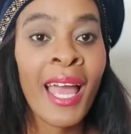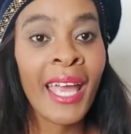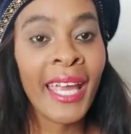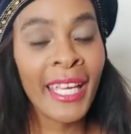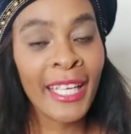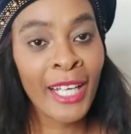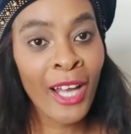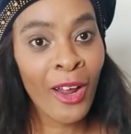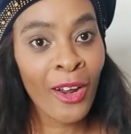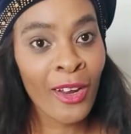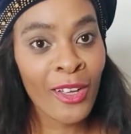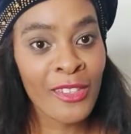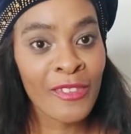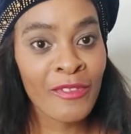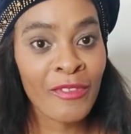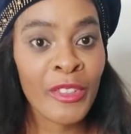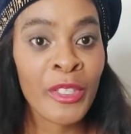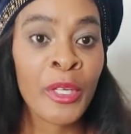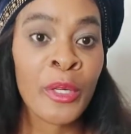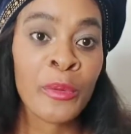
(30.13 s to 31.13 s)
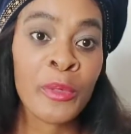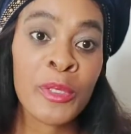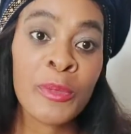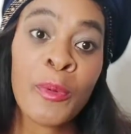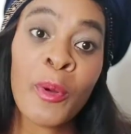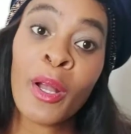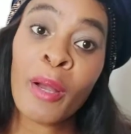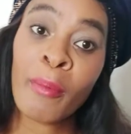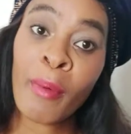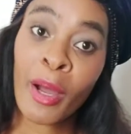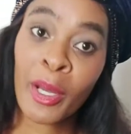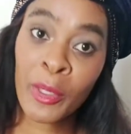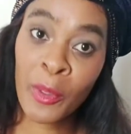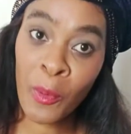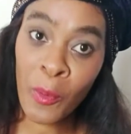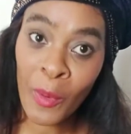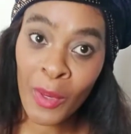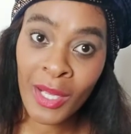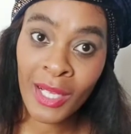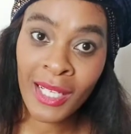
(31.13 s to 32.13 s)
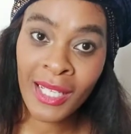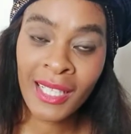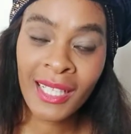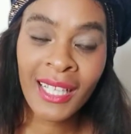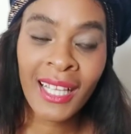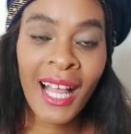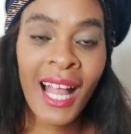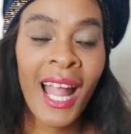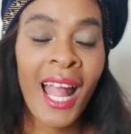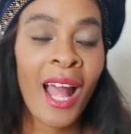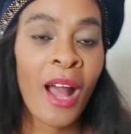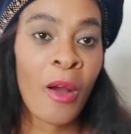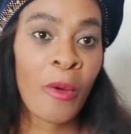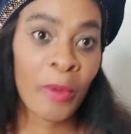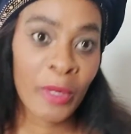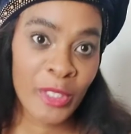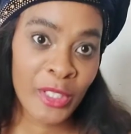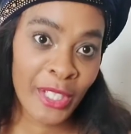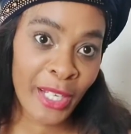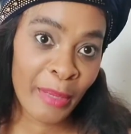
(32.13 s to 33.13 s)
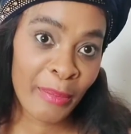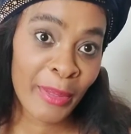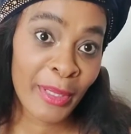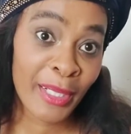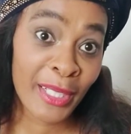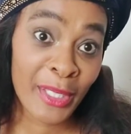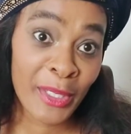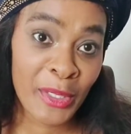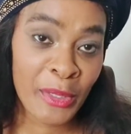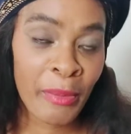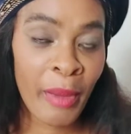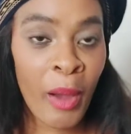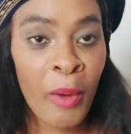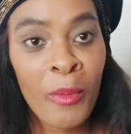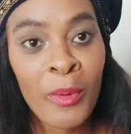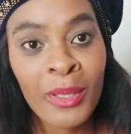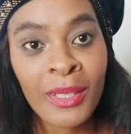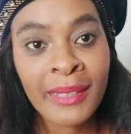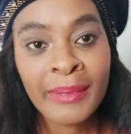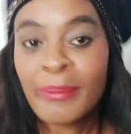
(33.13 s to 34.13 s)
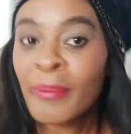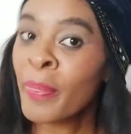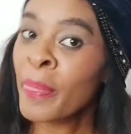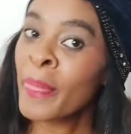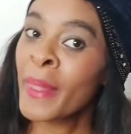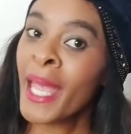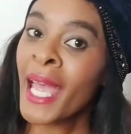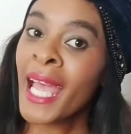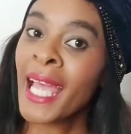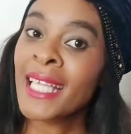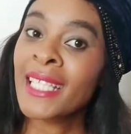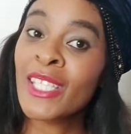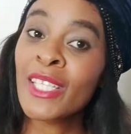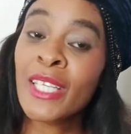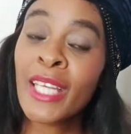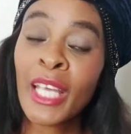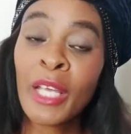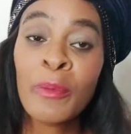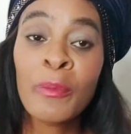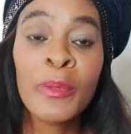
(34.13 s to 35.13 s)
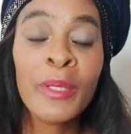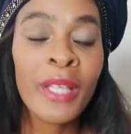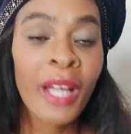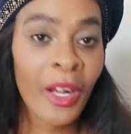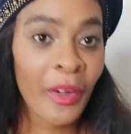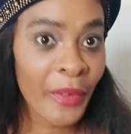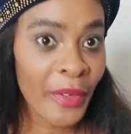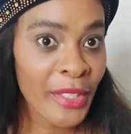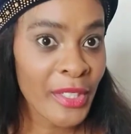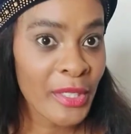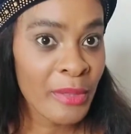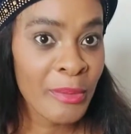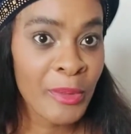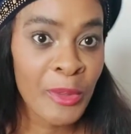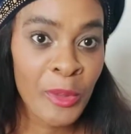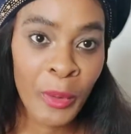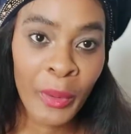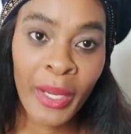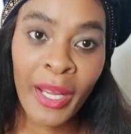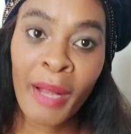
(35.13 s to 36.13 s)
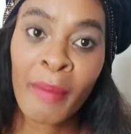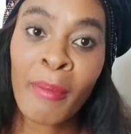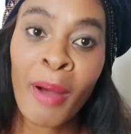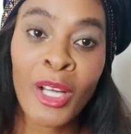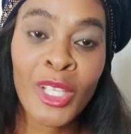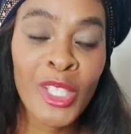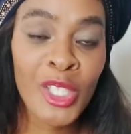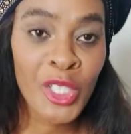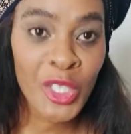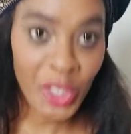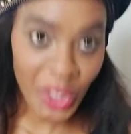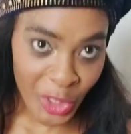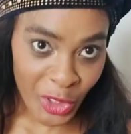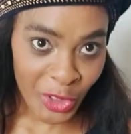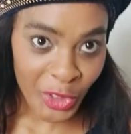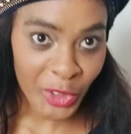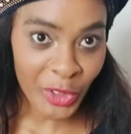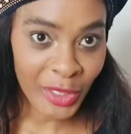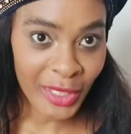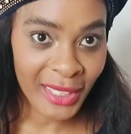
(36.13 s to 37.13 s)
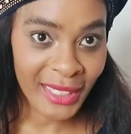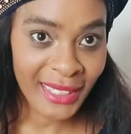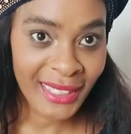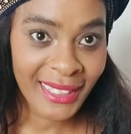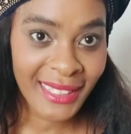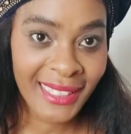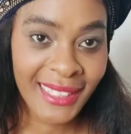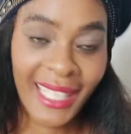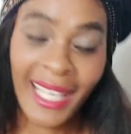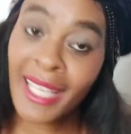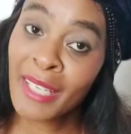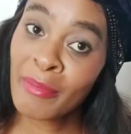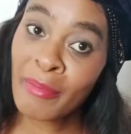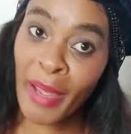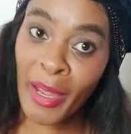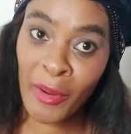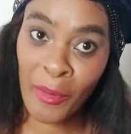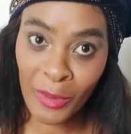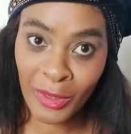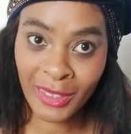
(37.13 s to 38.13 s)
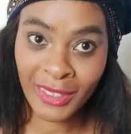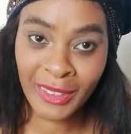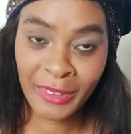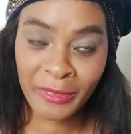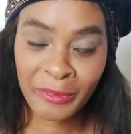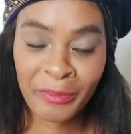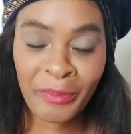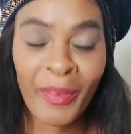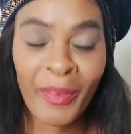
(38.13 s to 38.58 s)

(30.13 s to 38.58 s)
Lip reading: in our last video, we spoke about a will. What should I put into my will? Today, we are going to be talking about children in my will.